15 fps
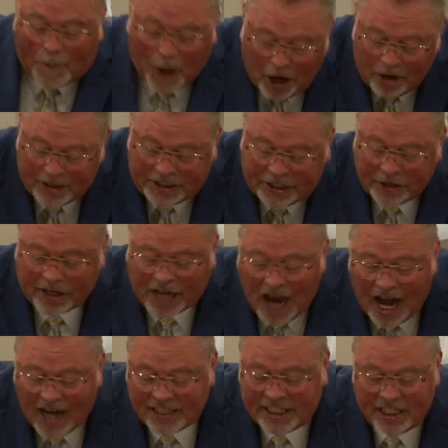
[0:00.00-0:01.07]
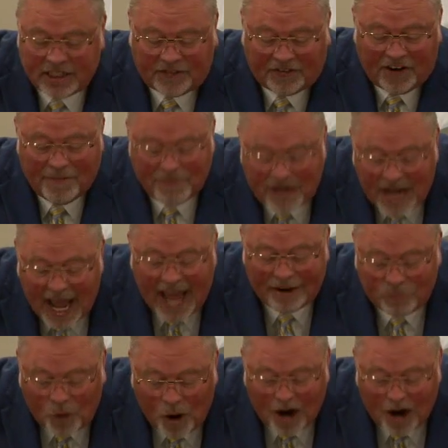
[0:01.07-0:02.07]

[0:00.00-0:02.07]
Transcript: purge your conscience from dead